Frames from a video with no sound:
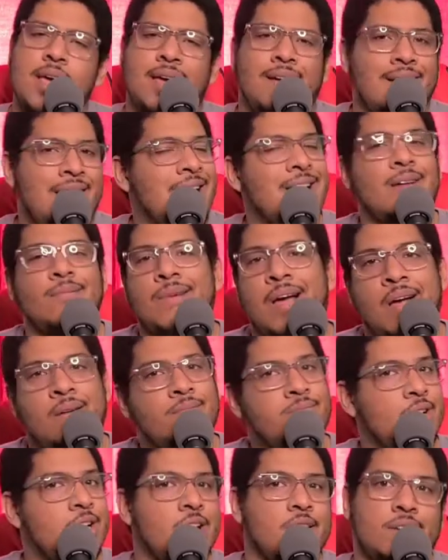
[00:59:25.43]
And I'm
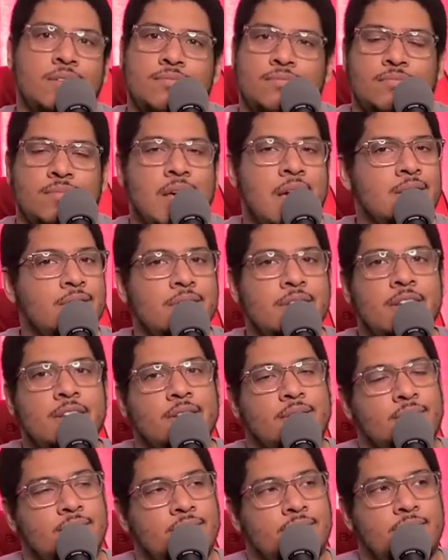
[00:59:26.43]
I'm good. I don't need
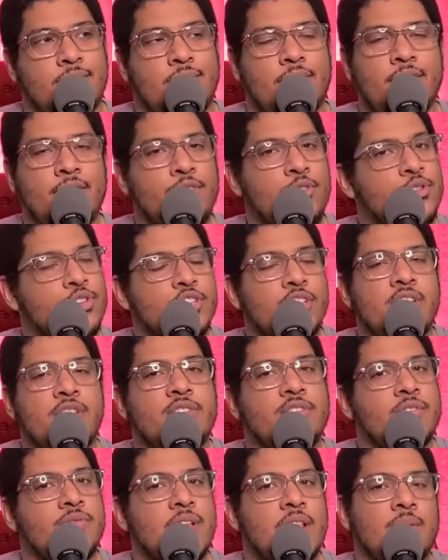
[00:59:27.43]
it. It usually
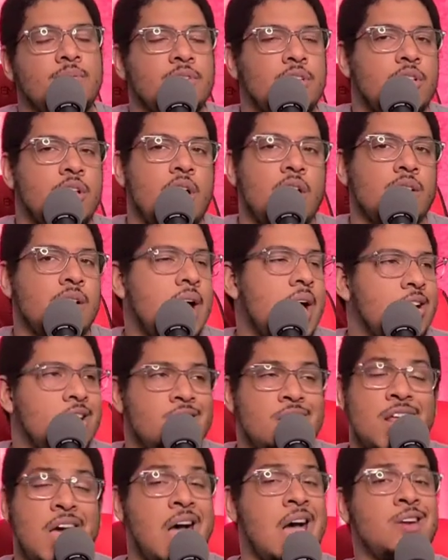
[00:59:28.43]
develops a long line
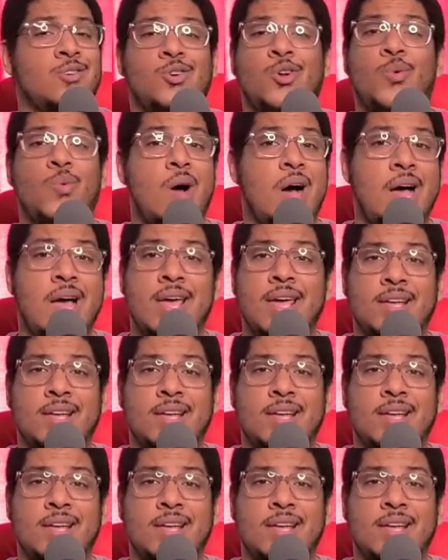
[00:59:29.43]
on it. I don't know why.